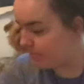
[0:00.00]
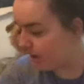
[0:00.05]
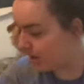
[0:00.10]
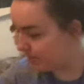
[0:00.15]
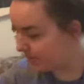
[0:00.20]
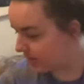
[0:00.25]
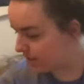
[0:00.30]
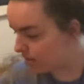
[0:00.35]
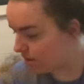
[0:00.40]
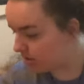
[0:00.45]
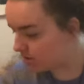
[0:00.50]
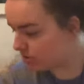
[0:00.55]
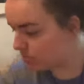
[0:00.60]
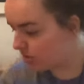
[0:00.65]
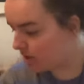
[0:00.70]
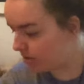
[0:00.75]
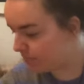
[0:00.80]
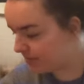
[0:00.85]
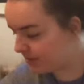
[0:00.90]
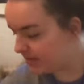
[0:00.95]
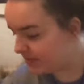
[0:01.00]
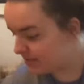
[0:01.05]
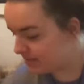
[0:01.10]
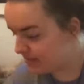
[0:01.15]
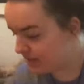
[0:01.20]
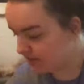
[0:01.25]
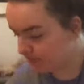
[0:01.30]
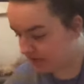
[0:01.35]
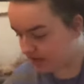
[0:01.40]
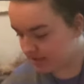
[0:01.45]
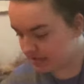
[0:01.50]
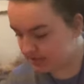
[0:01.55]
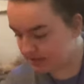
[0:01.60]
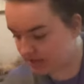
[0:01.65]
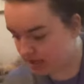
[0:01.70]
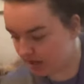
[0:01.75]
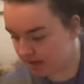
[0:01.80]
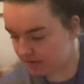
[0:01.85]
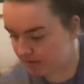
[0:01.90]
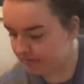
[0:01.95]
Mum and Dad also got me this Nivea
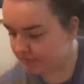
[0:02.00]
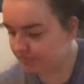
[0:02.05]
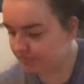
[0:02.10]
set,